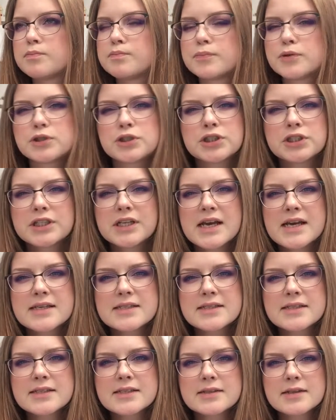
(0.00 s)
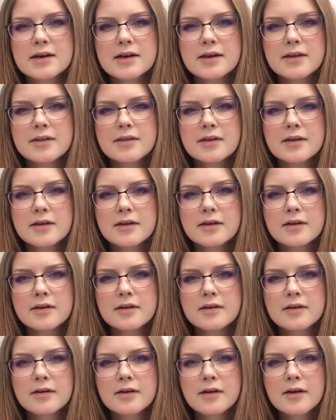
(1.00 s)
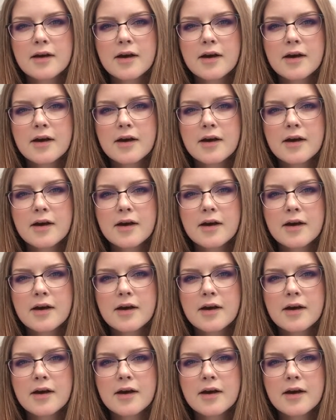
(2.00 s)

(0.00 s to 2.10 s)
Pushing Daisies, I think.